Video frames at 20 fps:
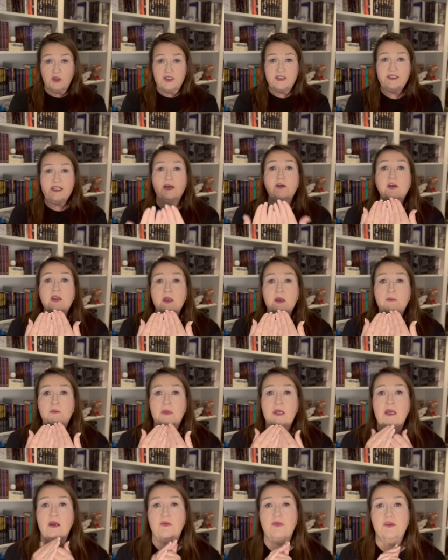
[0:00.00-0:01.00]
staring at
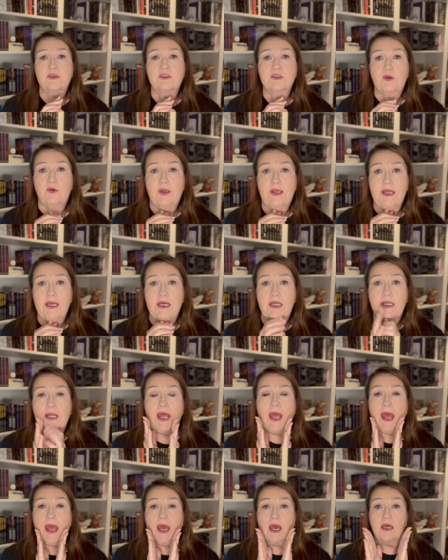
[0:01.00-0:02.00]
me on the screen,
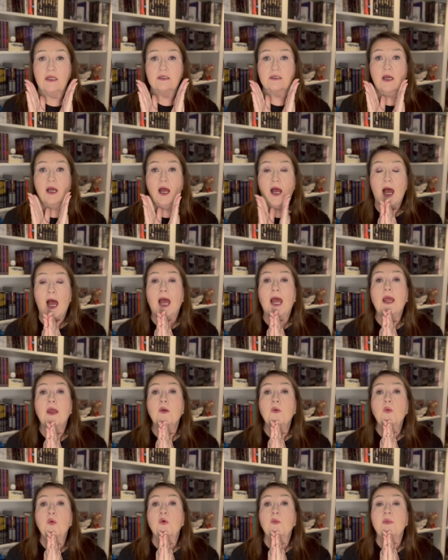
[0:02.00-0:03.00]
and I
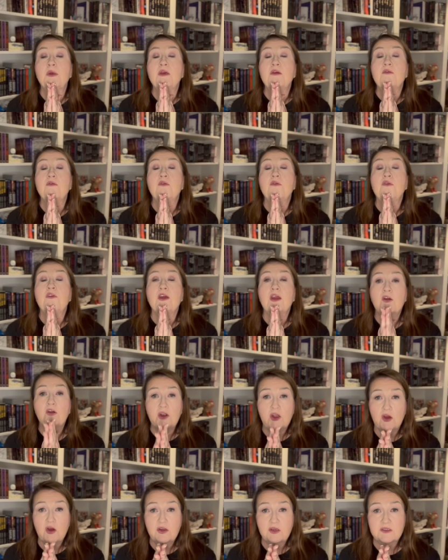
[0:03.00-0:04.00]
will be
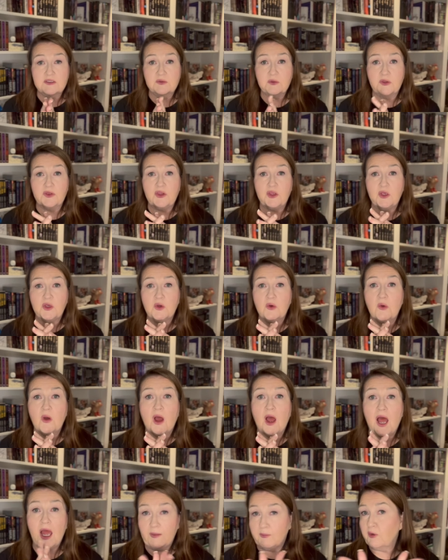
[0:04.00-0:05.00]
very honest with you,
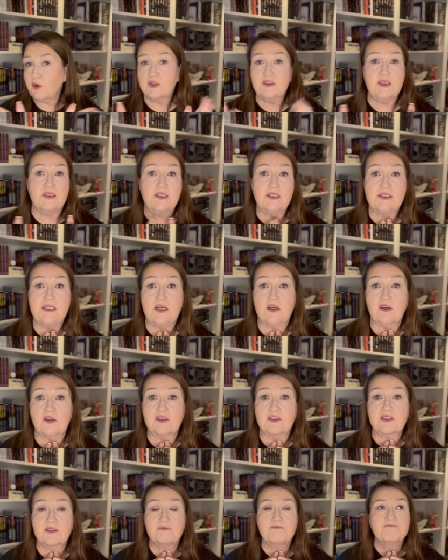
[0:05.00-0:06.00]
I burst into
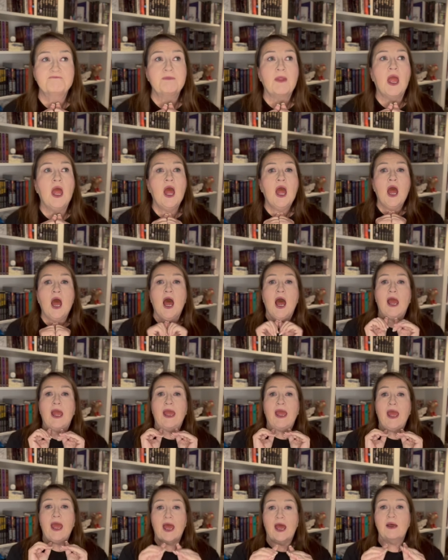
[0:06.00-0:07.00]
tears.
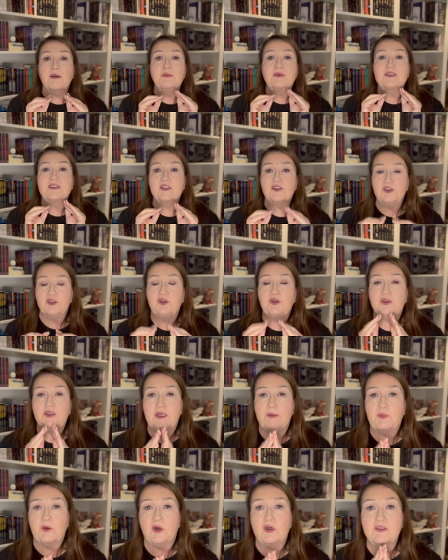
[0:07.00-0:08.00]
I
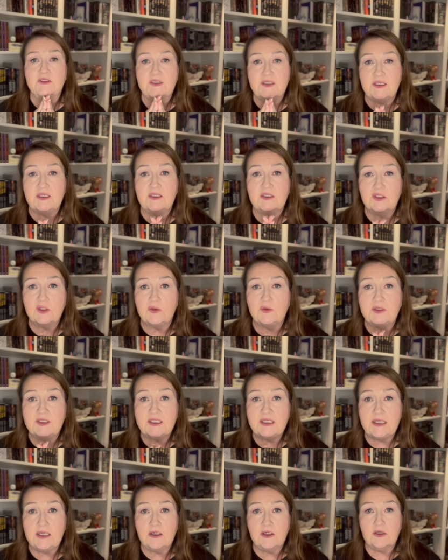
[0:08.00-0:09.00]
absolutely burst into
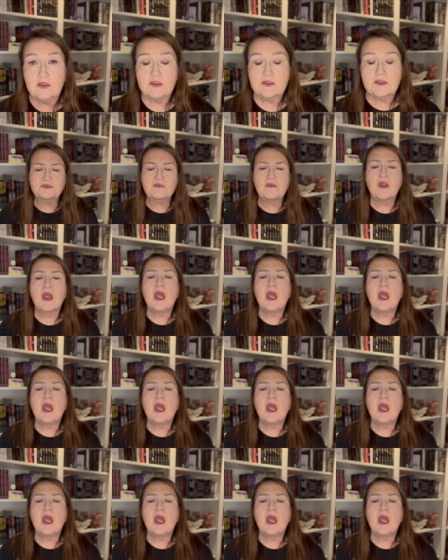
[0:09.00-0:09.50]
tears.